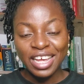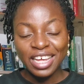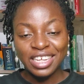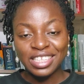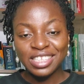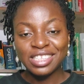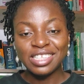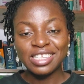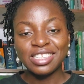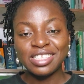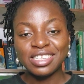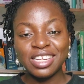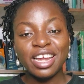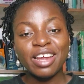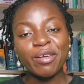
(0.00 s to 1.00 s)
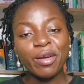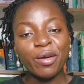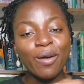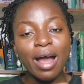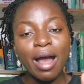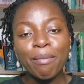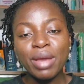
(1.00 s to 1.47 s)
it is a
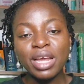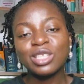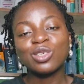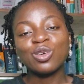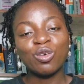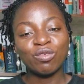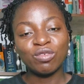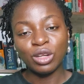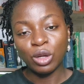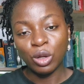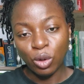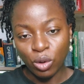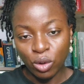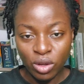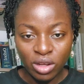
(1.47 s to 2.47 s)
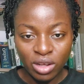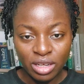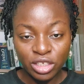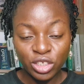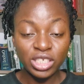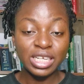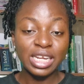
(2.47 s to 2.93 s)
requirement of the law,
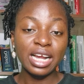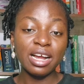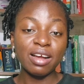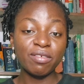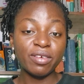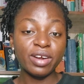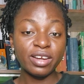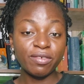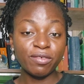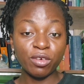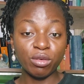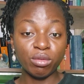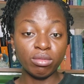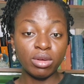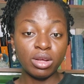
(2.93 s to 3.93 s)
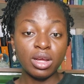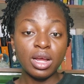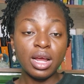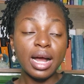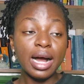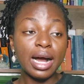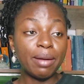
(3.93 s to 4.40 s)
just like I've read from
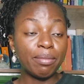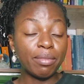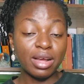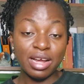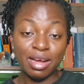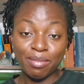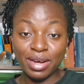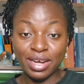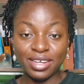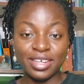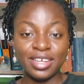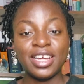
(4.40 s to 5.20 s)
CAMA.